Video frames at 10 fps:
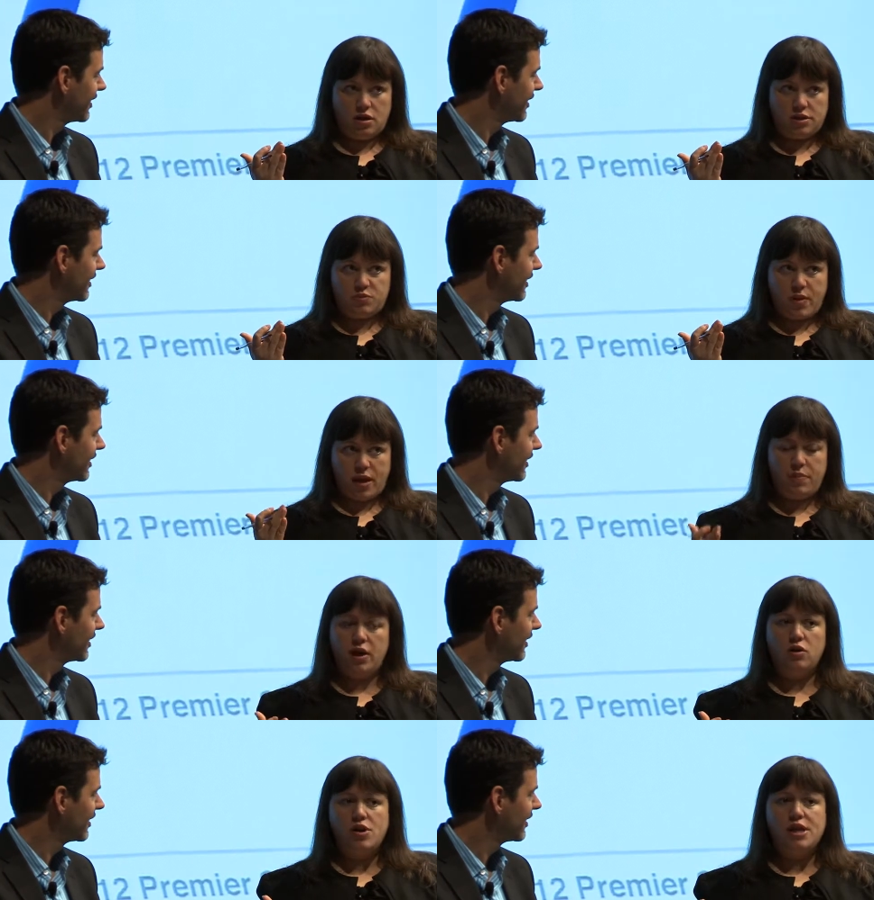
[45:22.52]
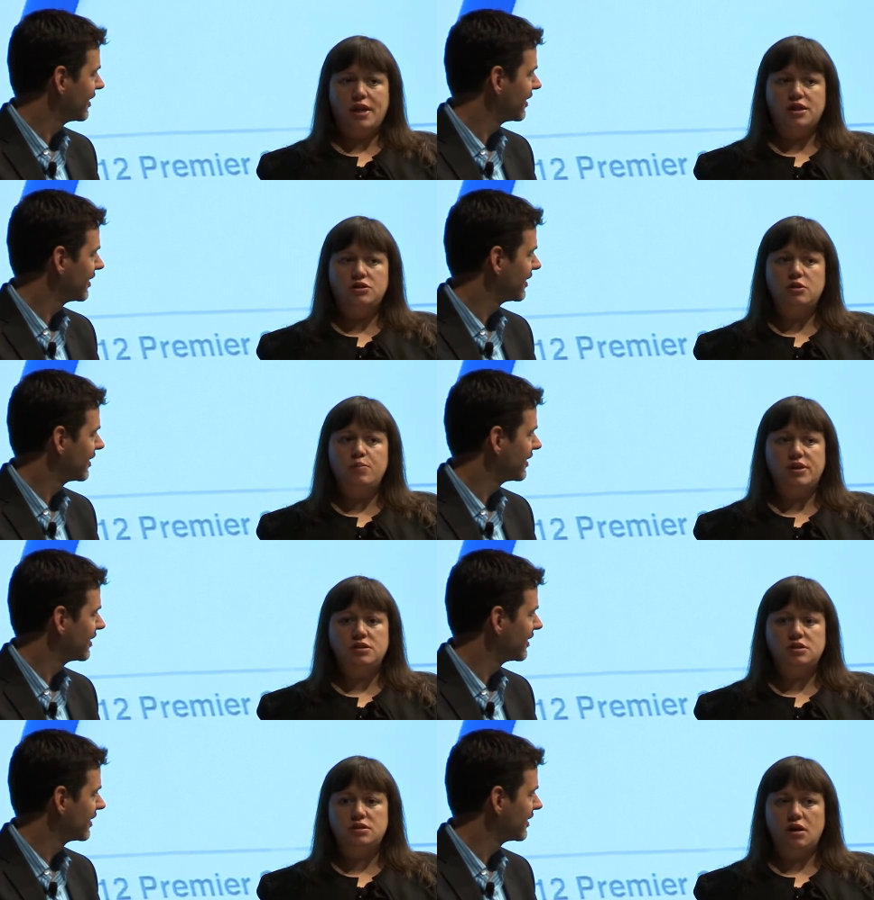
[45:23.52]
Speaker 1: is PayPal going to get into the
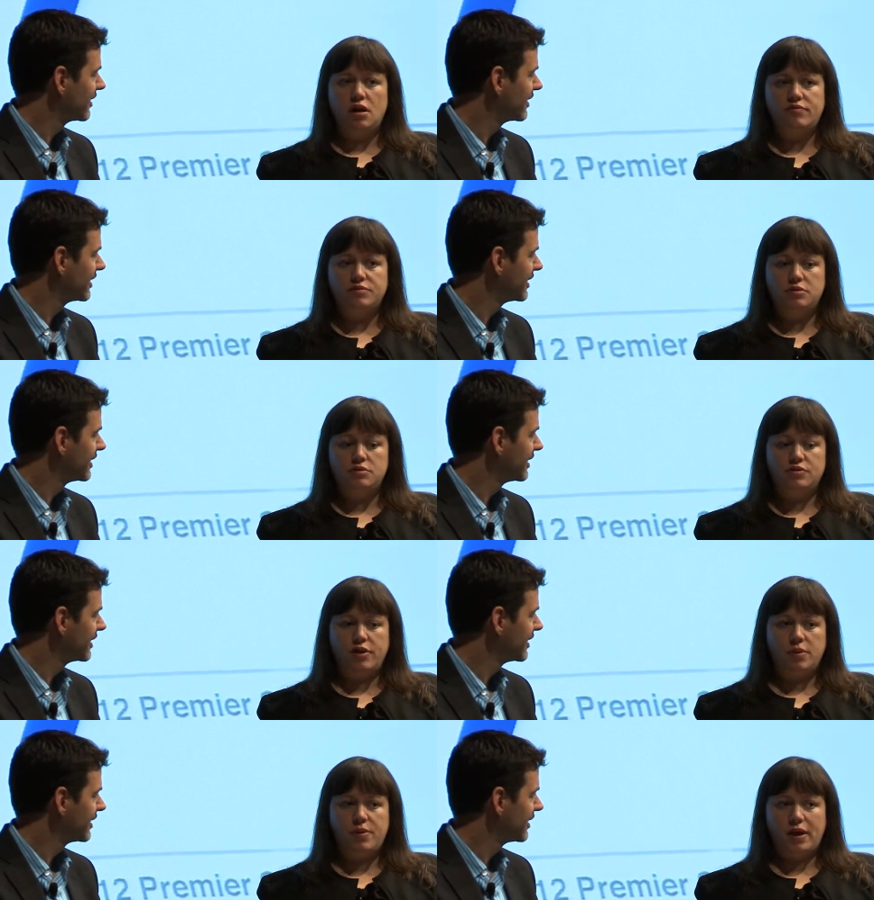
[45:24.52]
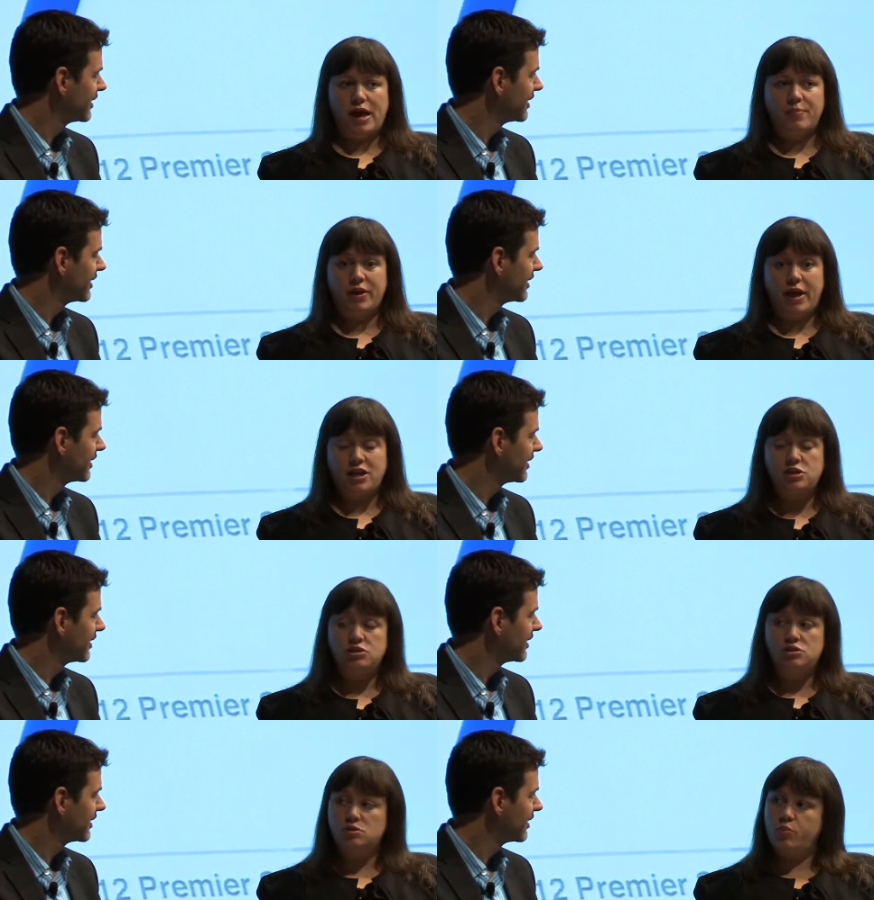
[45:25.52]
business of developing
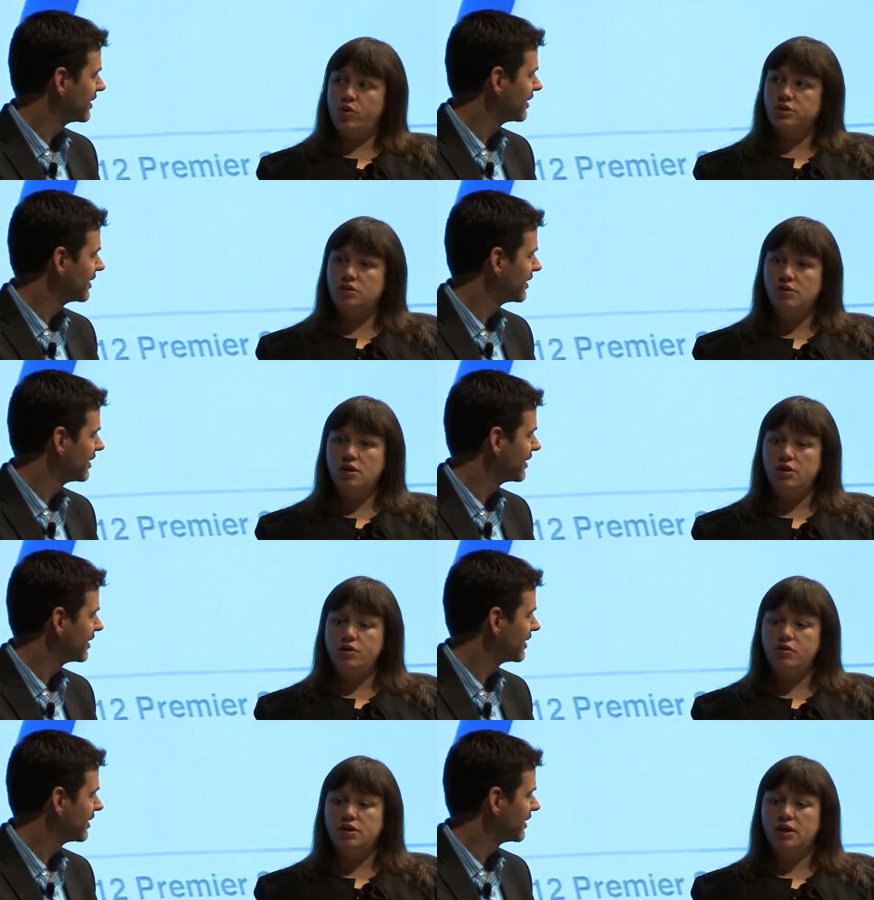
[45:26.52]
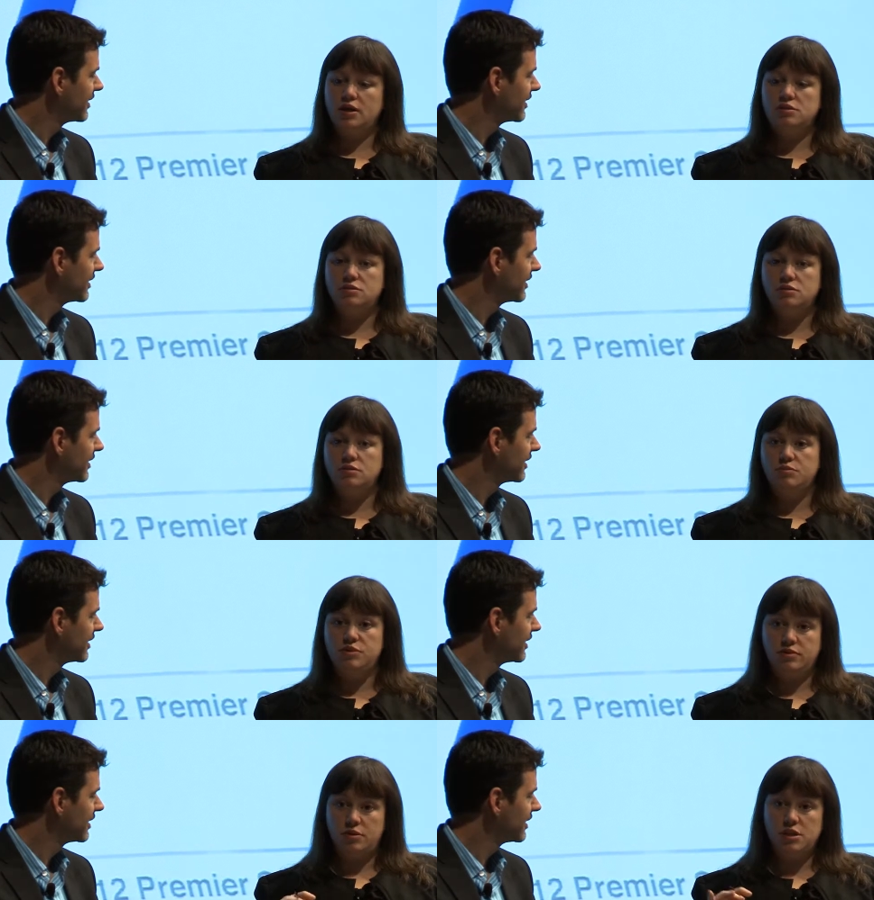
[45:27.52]
applications to support TV? Are you going to get into,
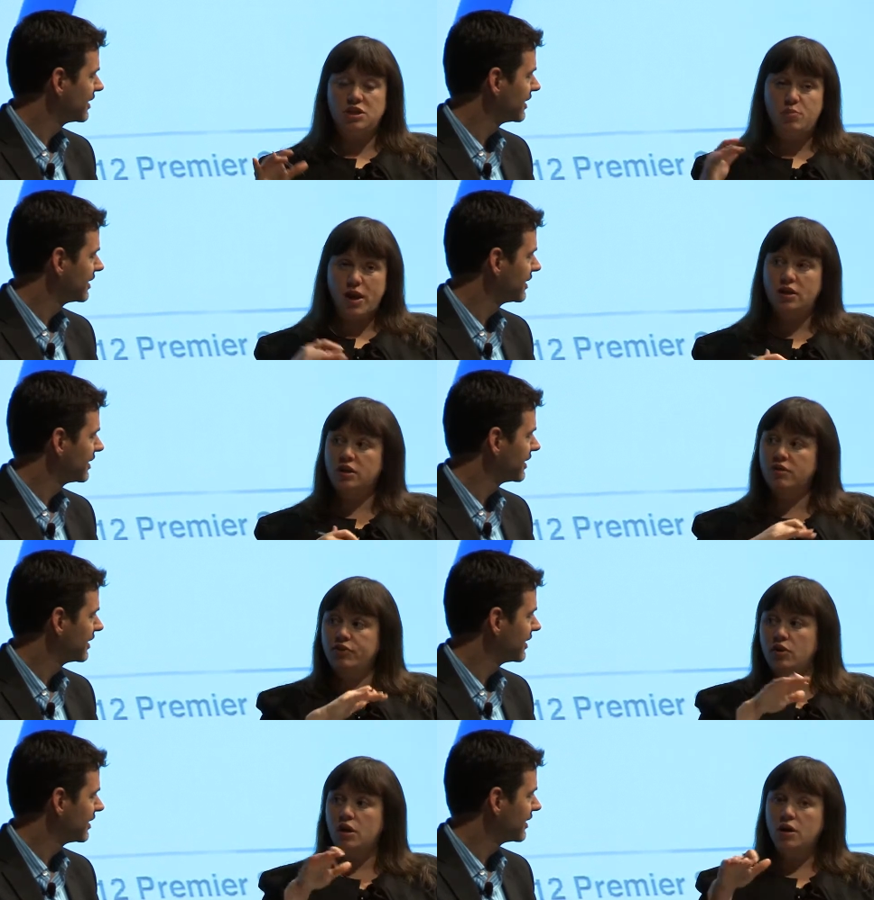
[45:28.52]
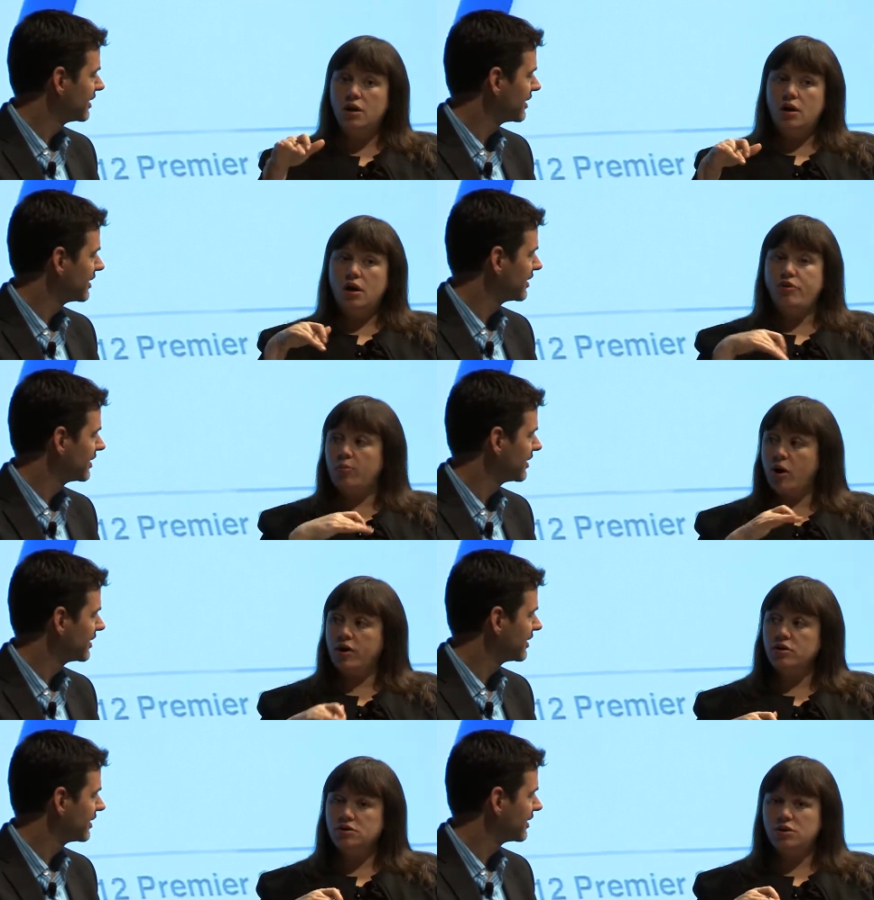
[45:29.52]
independently of your
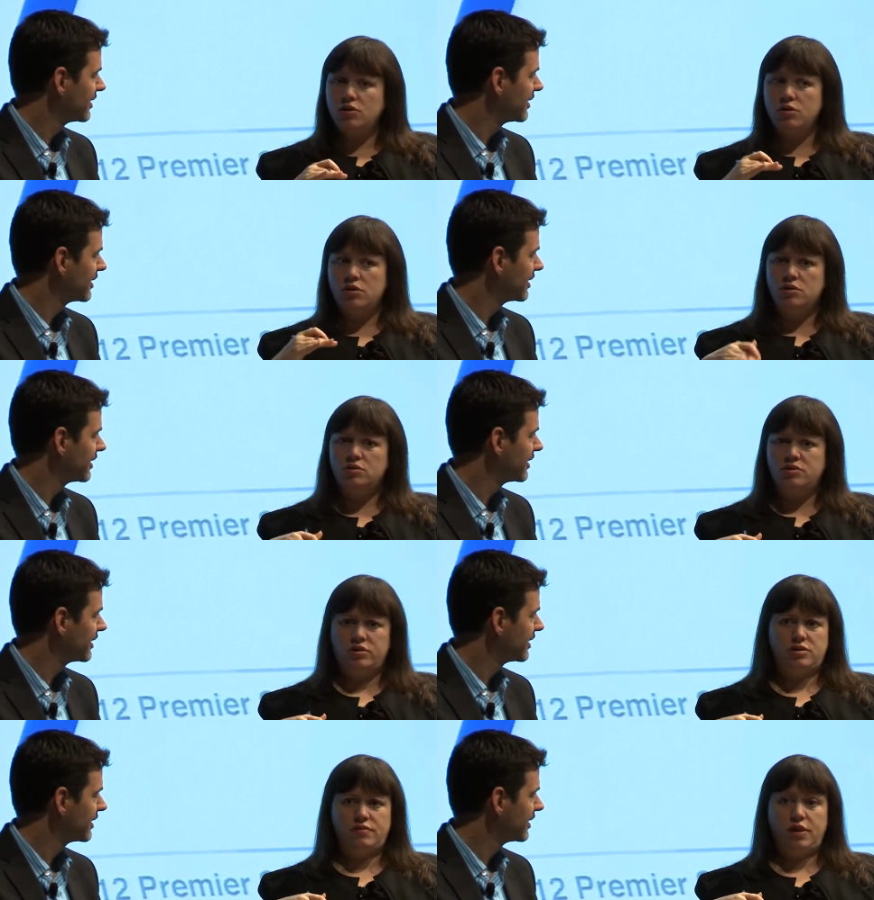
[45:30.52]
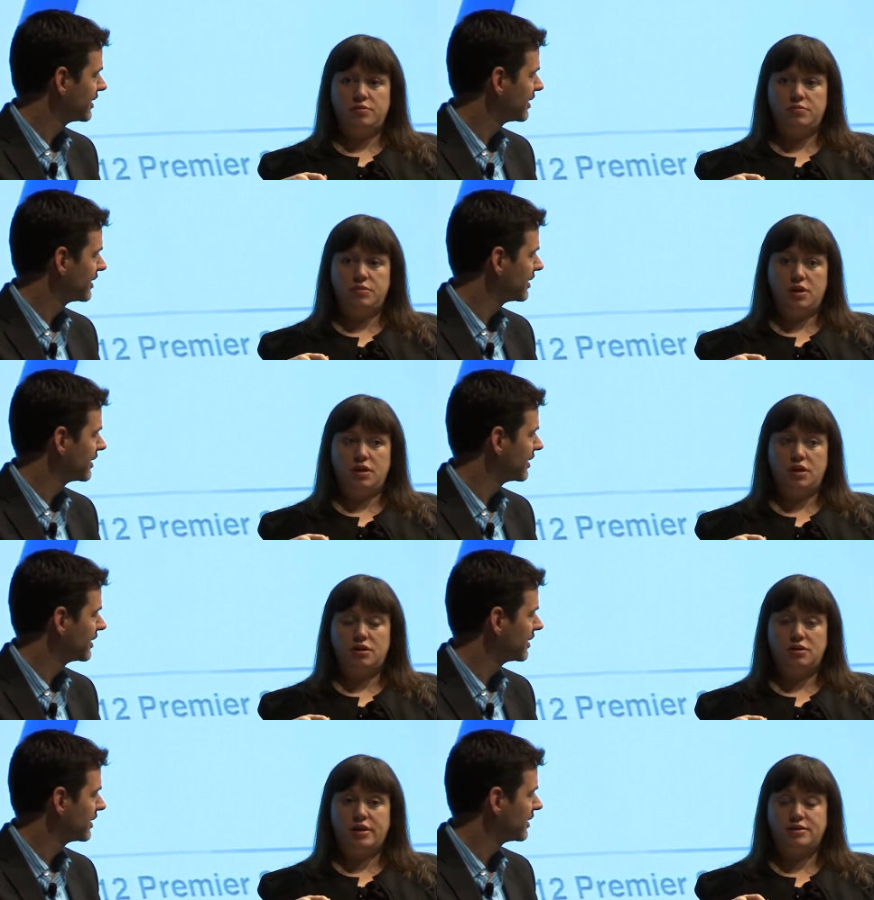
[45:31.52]
partners, are you going to start develop
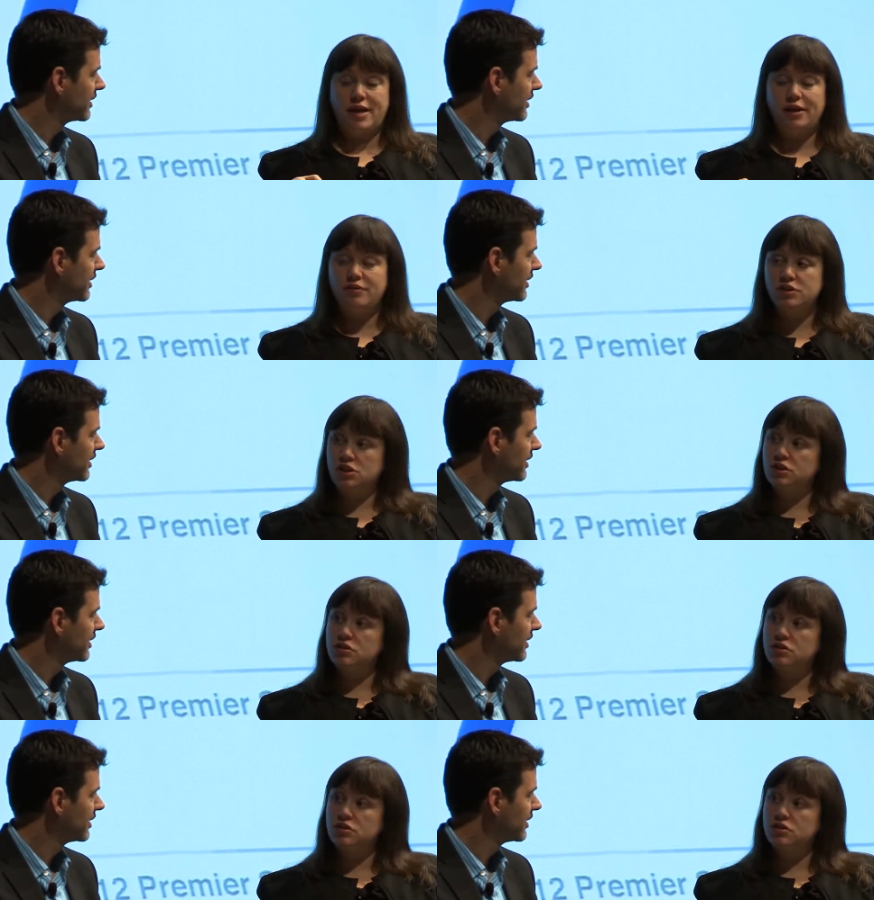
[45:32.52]
television